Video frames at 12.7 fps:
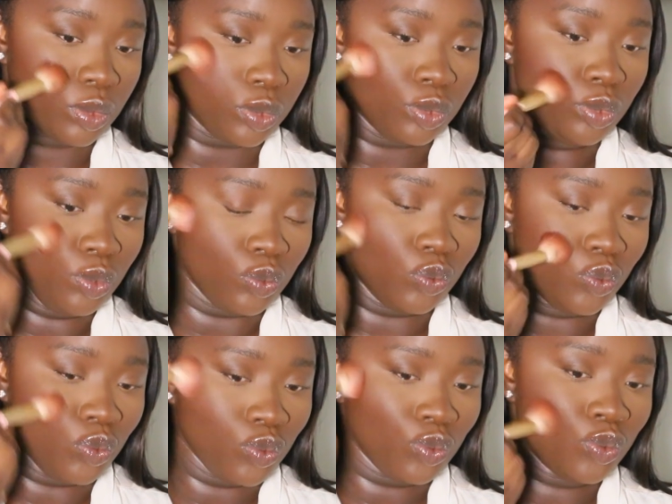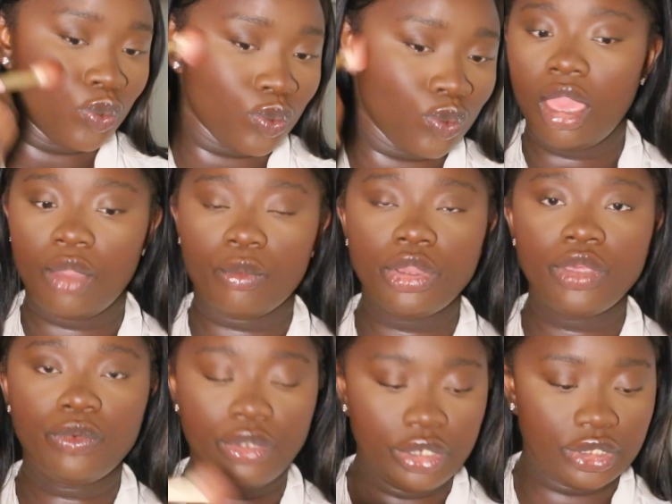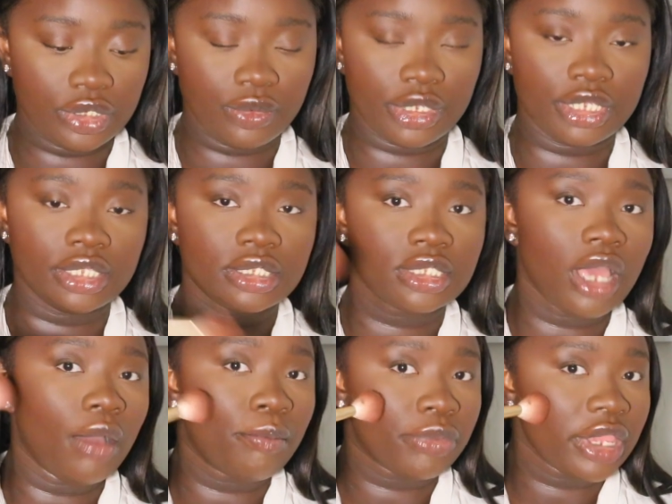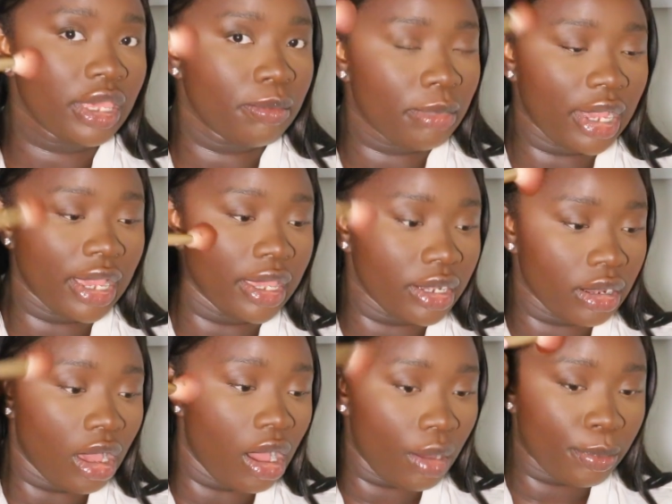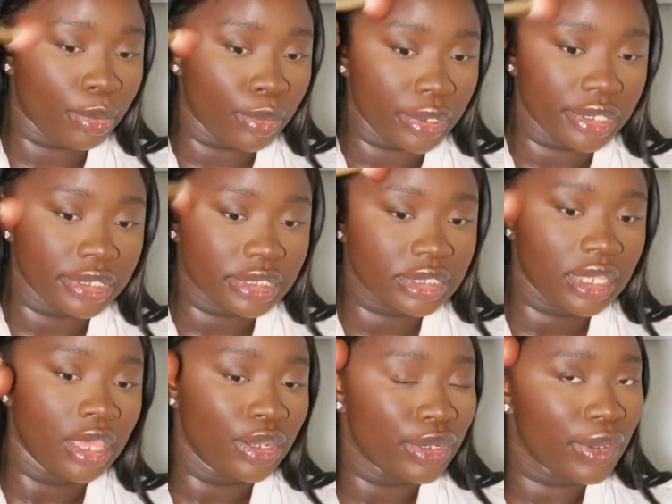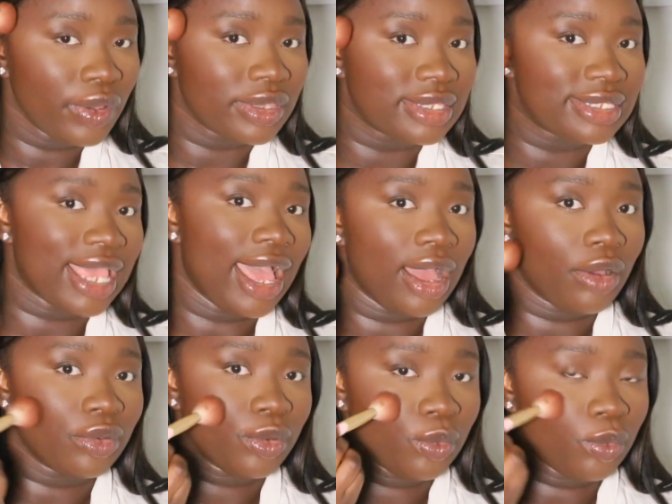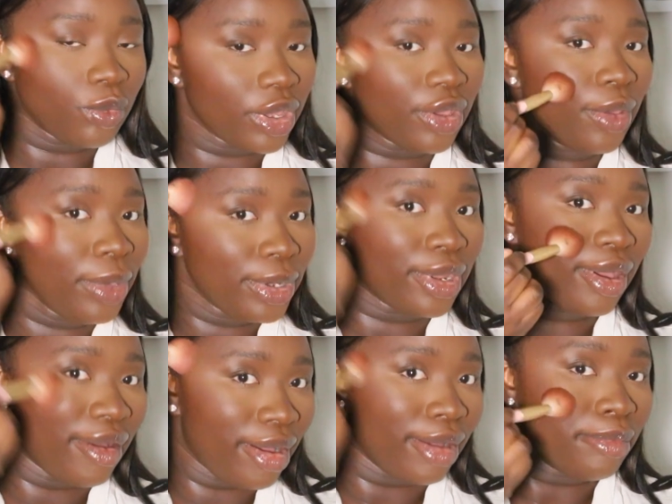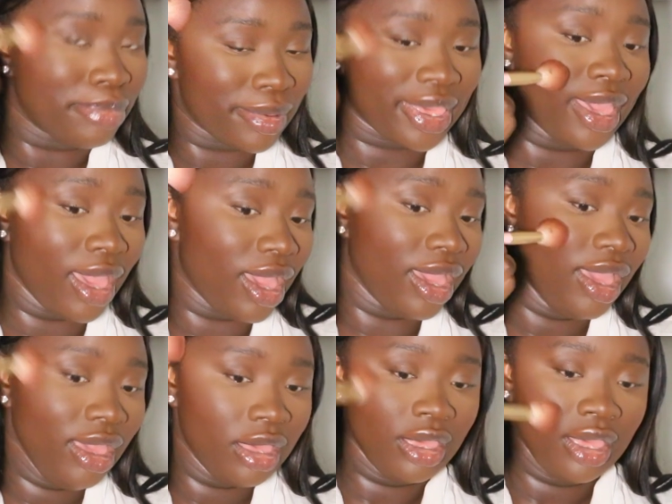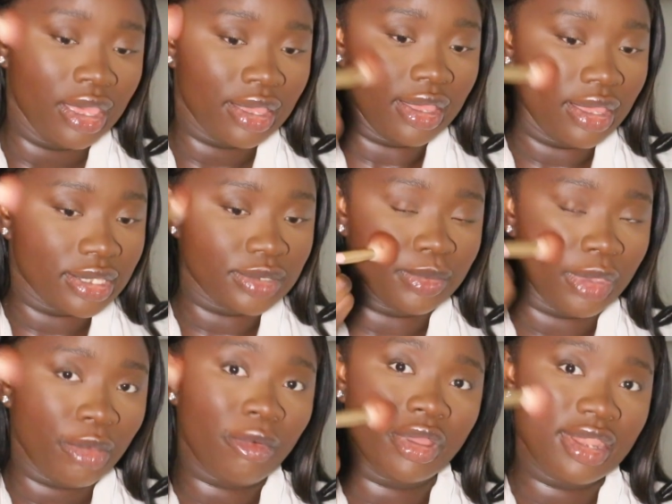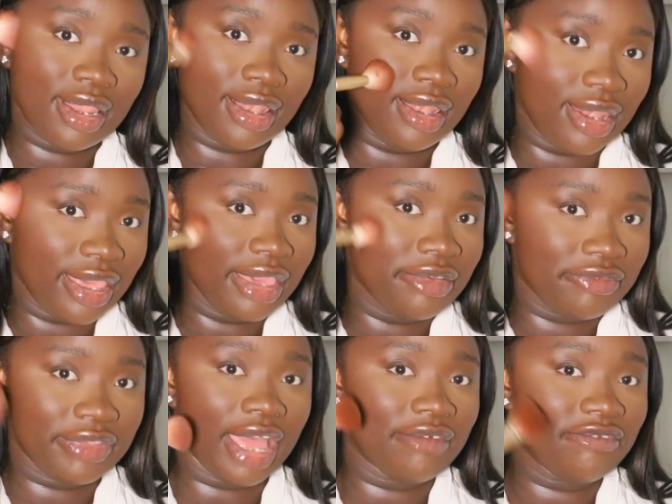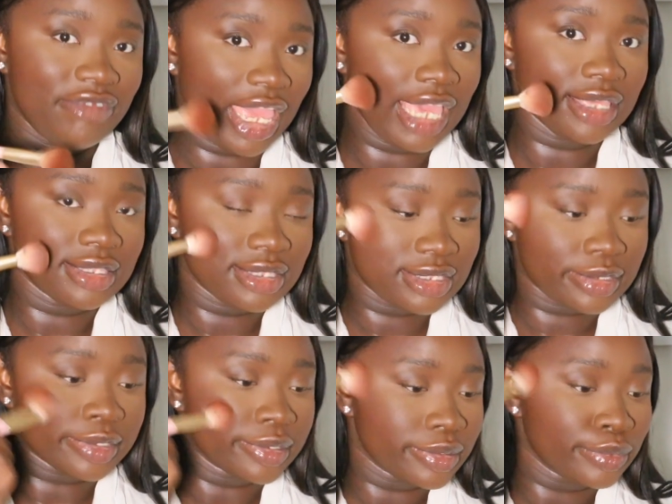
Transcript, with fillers: Mm. And what you want to do is, I'm bringing mine upwards, not down. We're going up, okay? Because we want to lift that face.